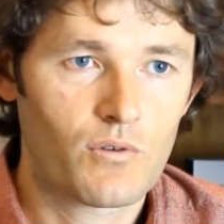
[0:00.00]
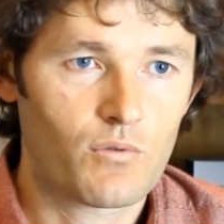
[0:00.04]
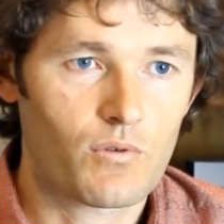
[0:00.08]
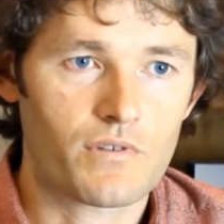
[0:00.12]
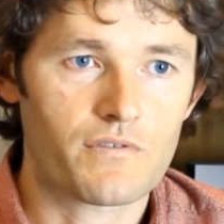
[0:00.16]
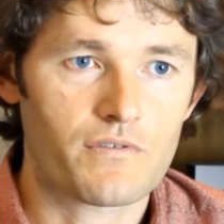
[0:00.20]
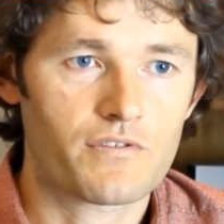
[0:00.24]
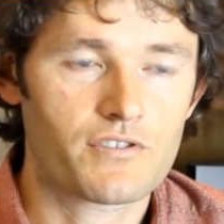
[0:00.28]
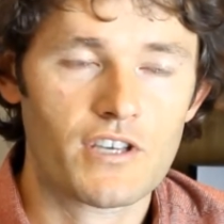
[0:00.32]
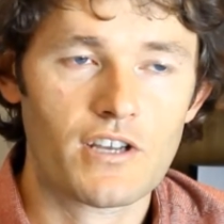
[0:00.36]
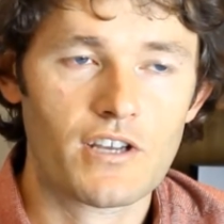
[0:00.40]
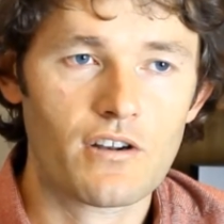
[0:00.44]

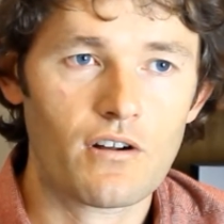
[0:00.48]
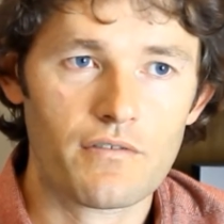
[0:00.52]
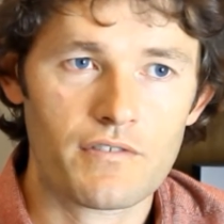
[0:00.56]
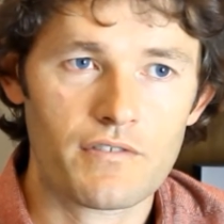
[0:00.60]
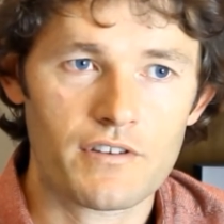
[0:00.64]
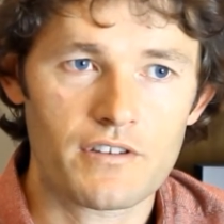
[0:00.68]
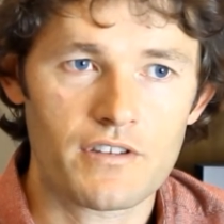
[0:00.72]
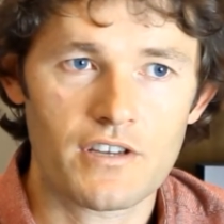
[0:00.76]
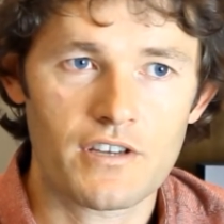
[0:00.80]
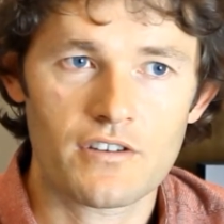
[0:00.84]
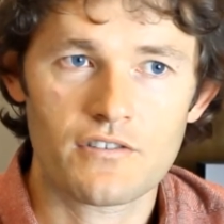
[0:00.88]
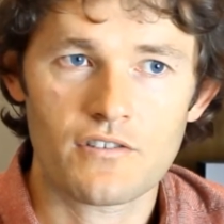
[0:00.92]
would have set
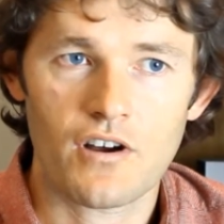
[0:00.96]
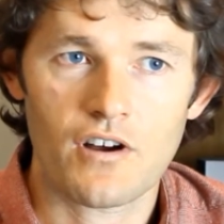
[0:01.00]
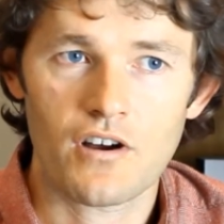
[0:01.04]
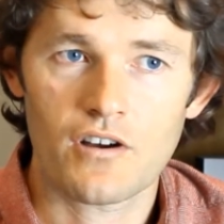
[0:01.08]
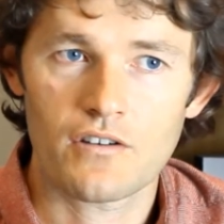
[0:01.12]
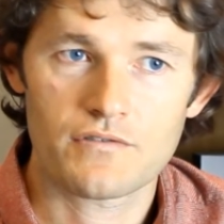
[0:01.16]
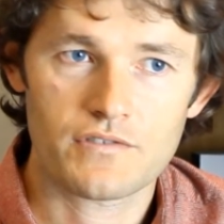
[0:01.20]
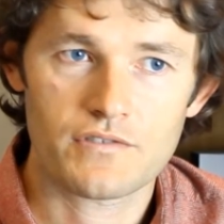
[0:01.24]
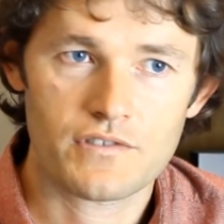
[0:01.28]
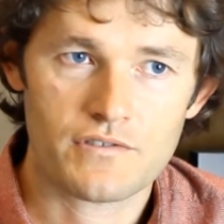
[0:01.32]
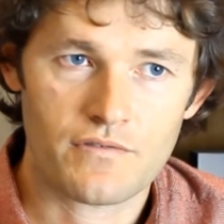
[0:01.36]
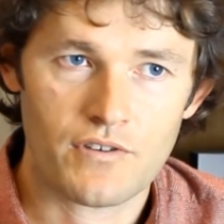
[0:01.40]
off in their
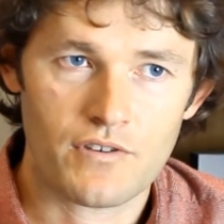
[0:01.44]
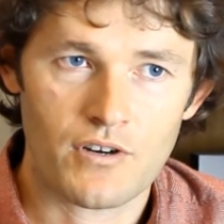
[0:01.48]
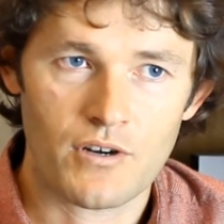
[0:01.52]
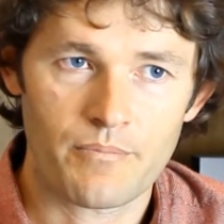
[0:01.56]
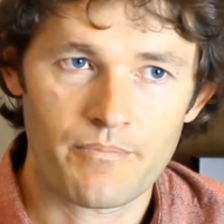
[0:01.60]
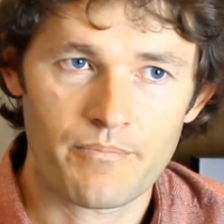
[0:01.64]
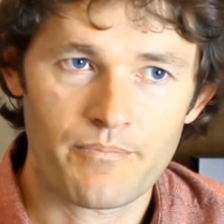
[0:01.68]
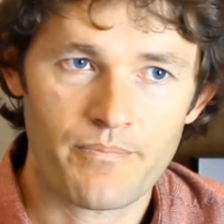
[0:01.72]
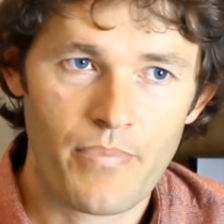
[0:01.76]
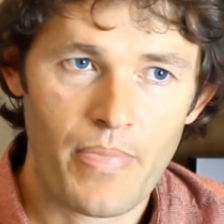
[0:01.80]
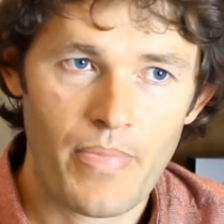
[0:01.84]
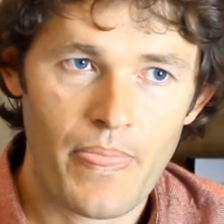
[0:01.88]
droves
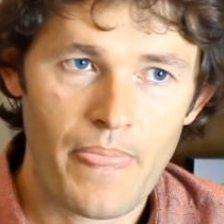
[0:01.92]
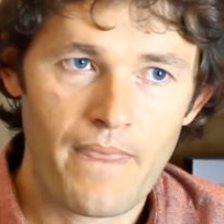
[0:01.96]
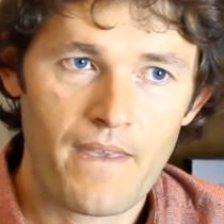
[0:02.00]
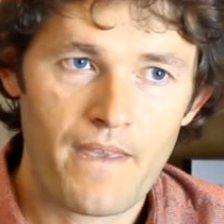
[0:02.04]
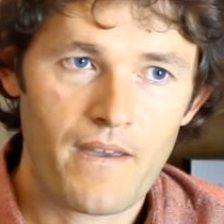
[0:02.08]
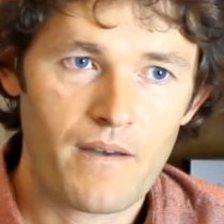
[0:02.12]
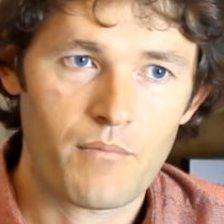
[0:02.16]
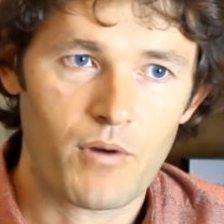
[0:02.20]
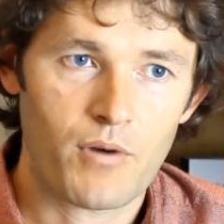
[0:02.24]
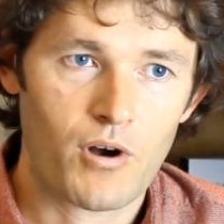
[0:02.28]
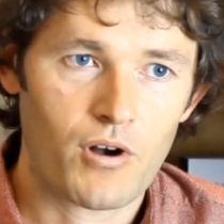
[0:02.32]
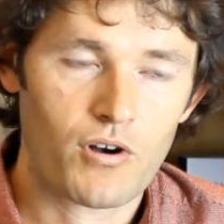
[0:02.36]
from
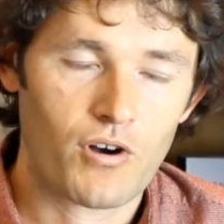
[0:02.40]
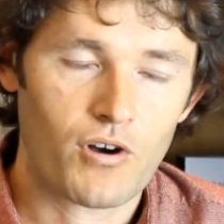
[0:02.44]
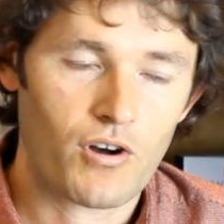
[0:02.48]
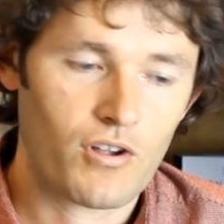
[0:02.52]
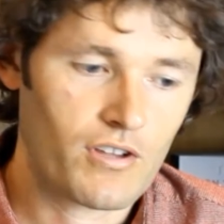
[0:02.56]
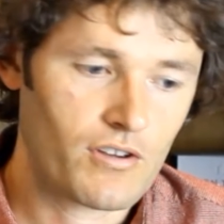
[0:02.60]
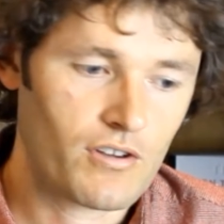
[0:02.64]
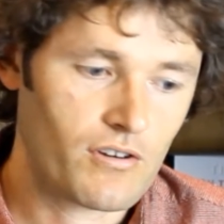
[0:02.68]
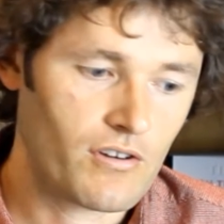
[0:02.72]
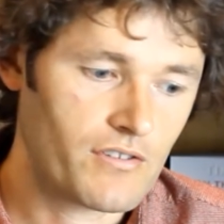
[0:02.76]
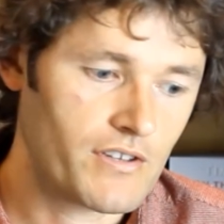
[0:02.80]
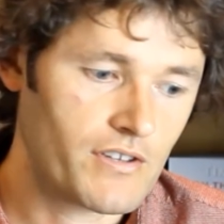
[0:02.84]

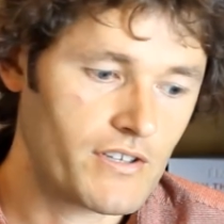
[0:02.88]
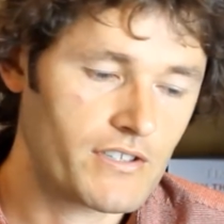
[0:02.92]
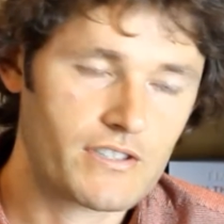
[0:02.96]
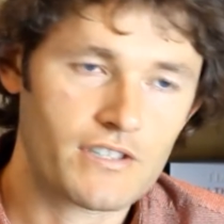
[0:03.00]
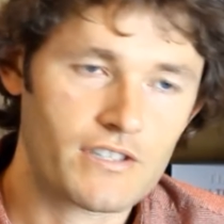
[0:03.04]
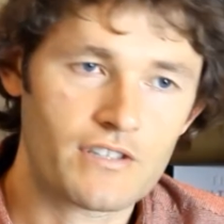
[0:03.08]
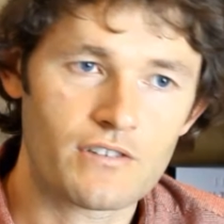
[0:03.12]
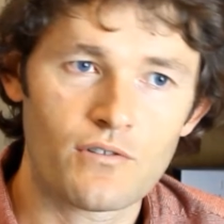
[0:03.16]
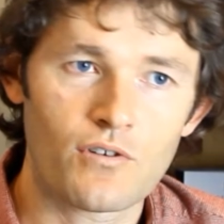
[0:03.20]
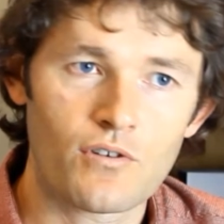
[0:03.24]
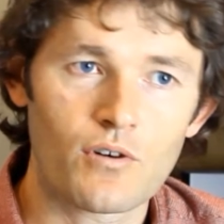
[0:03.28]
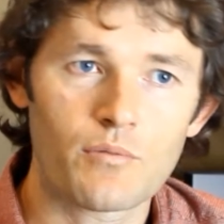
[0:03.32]
Mongolia on
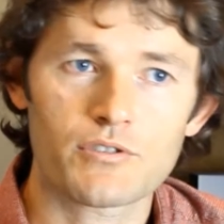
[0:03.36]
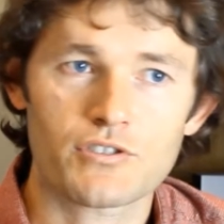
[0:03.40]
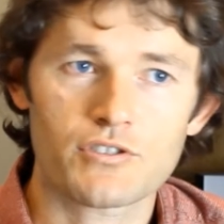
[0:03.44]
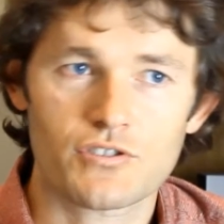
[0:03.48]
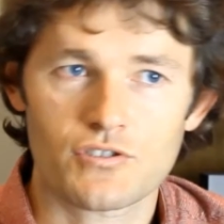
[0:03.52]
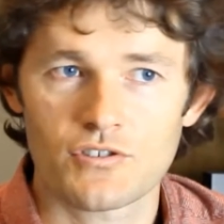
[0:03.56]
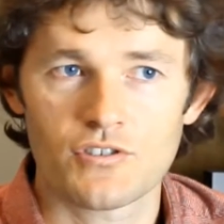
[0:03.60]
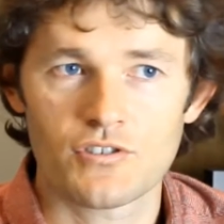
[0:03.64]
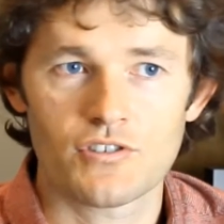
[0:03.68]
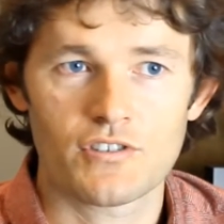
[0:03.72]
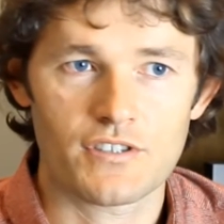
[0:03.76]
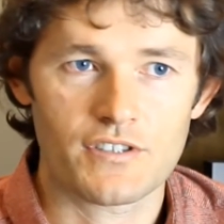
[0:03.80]
these enormous
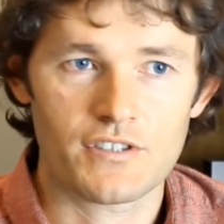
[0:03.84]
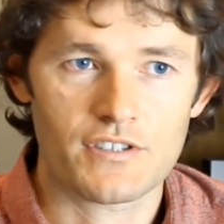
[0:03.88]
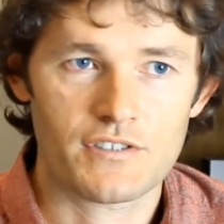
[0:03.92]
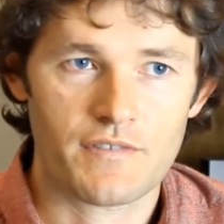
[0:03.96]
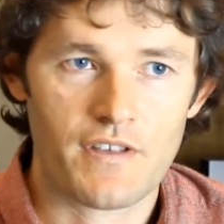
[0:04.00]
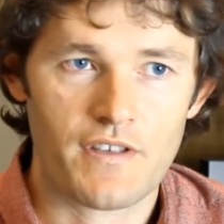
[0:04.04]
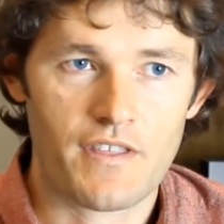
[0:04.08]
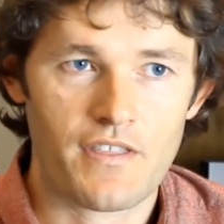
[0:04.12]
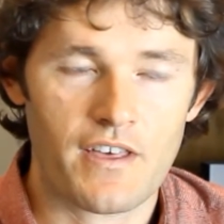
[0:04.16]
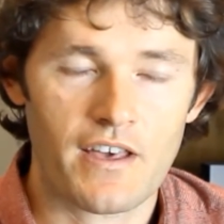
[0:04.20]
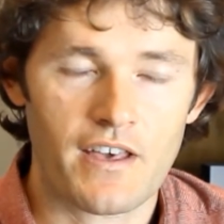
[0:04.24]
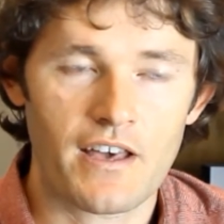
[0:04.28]
journeys
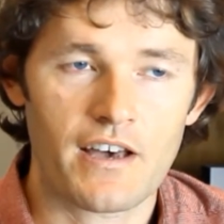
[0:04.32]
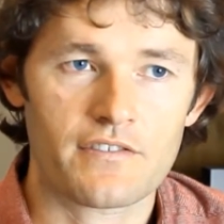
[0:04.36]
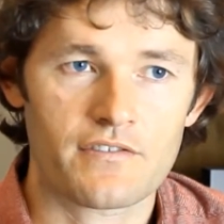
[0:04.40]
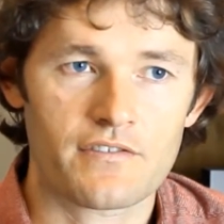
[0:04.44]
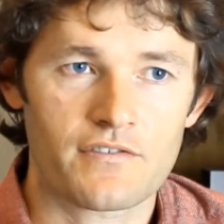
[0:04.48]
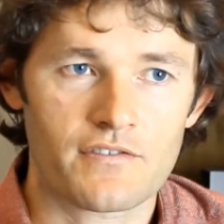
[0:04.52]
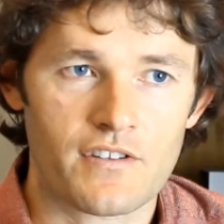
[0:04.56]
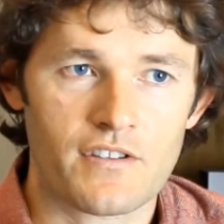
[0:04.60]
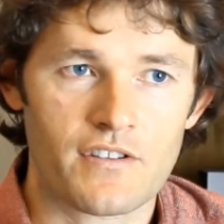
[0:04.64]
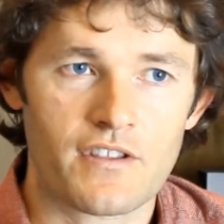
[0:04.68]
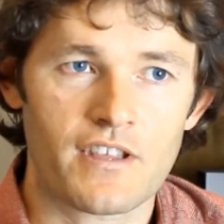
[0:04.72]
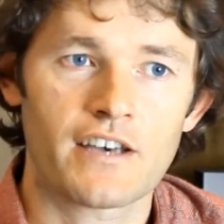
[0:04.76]
for
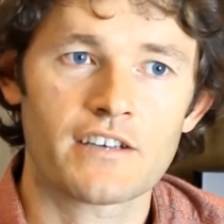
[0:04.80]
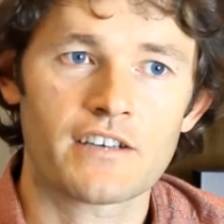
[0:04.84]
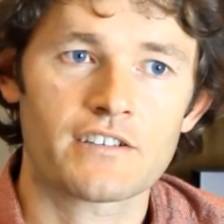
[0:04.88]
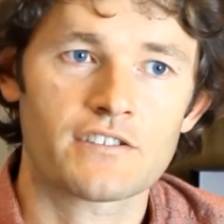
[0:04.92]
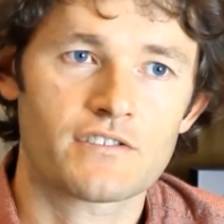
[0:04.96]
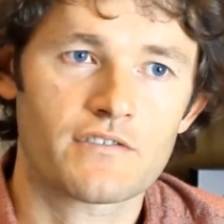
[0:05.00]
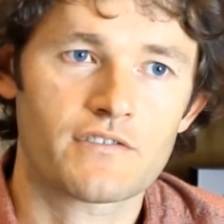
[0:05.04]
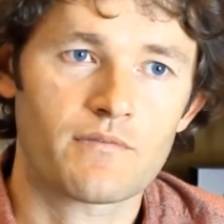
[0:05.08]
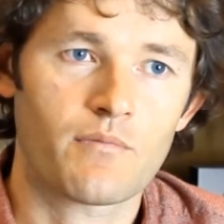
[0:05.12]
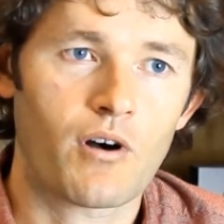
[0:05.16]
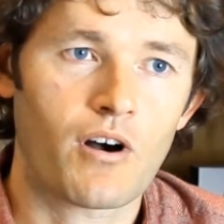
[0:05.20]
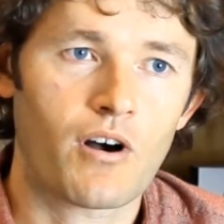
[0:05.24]
thousands and
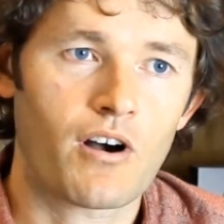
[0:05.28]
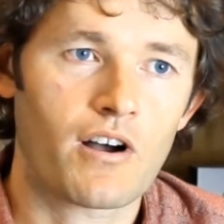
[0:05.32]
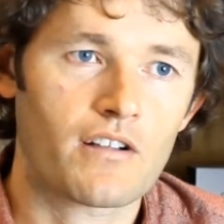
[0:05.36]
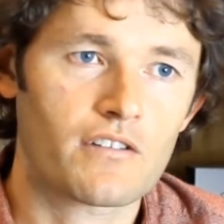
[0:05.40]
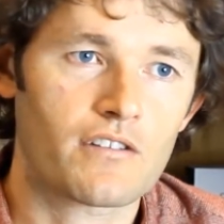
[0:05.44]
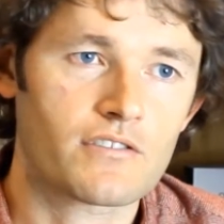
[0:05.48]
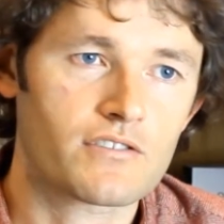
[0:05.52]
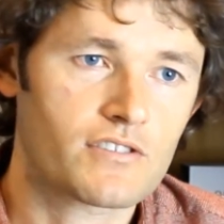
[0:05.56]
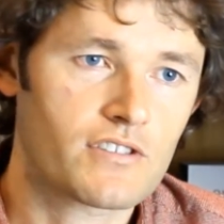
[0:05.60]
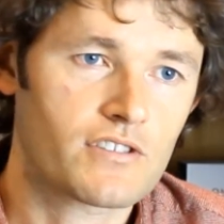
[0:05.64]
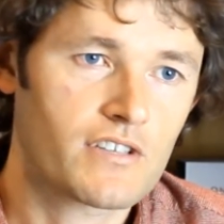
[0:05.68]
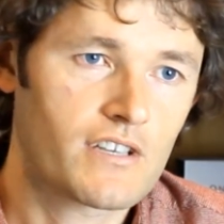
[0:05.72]
thousands of
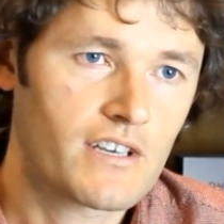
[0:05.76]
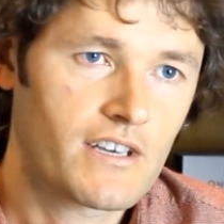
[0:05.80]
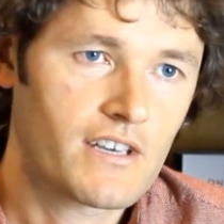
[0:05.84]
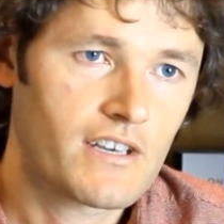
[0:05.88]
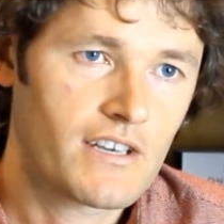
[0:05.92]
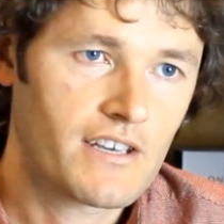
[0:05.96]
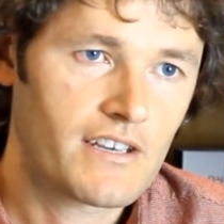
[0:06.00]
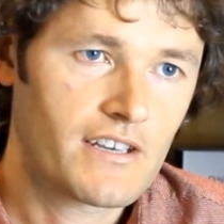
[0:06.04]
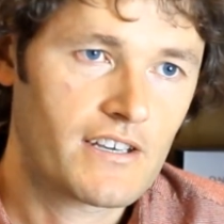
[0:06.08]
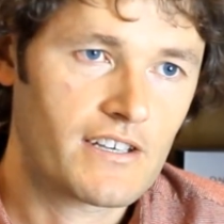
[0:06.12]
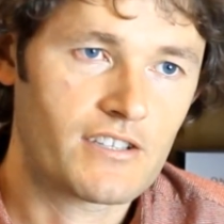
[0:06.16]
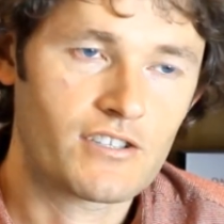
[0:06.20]
miles
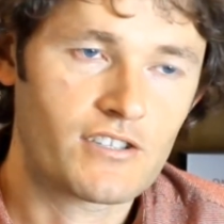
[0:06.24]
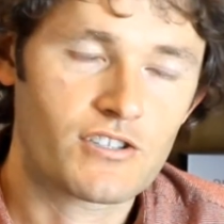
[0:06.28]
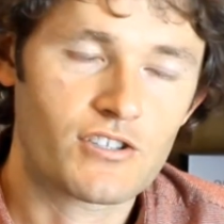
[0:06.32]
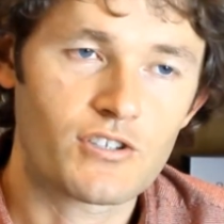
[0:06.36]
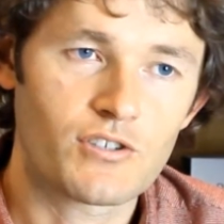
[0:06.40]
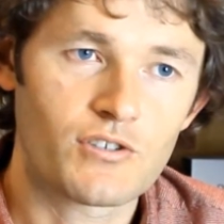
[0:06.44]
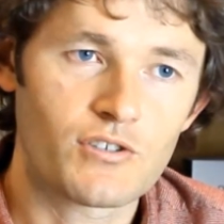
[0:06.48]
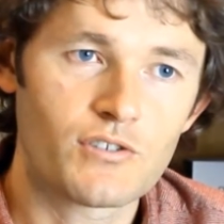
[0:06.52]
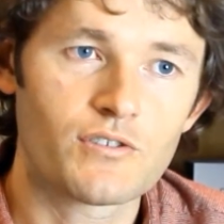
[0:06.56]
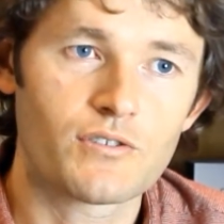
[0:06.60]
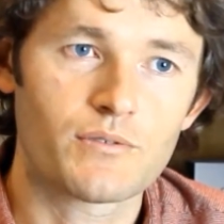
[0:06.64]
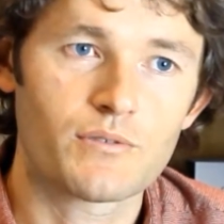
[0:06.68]

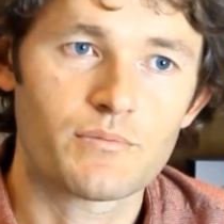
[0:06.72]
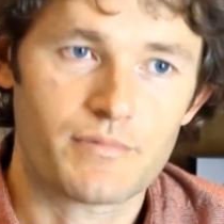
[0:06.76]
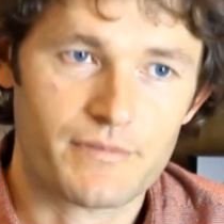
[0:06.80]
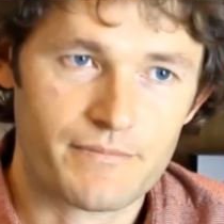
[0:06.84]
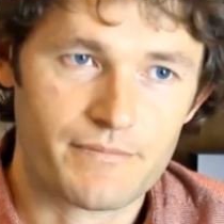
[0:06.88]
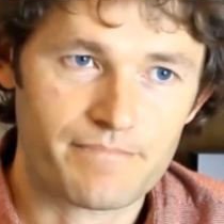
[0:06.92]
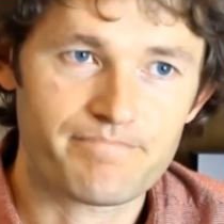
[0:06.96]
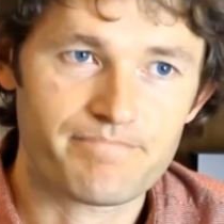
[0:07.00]
into Europe.